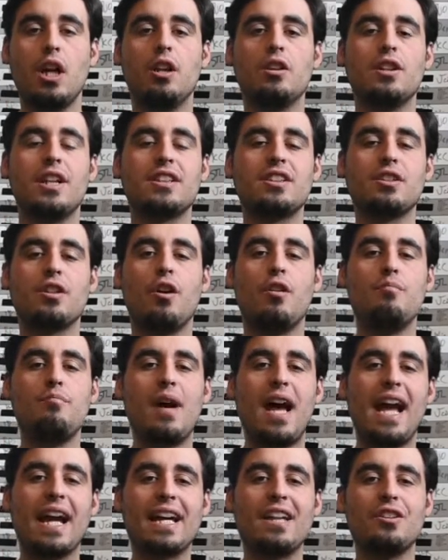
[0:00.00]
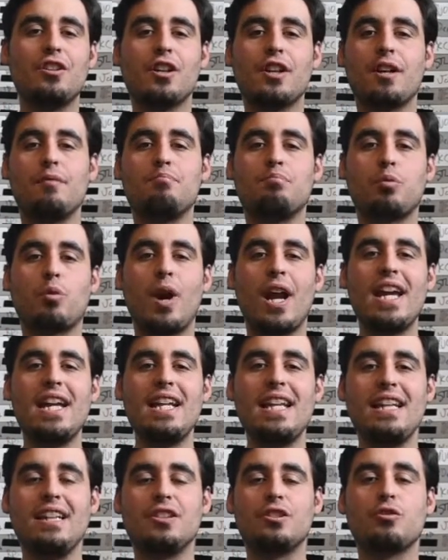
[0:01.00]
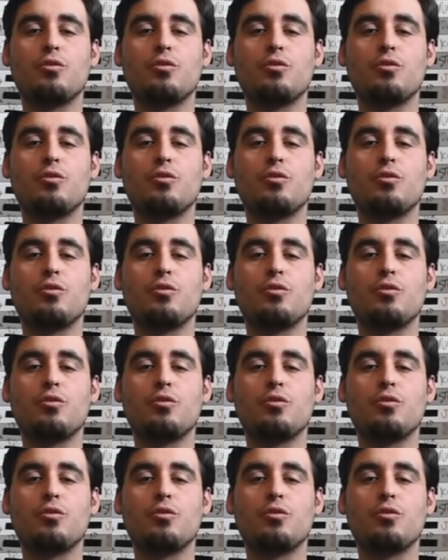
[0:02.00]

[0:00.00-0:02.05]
Let's go back and look at Brady's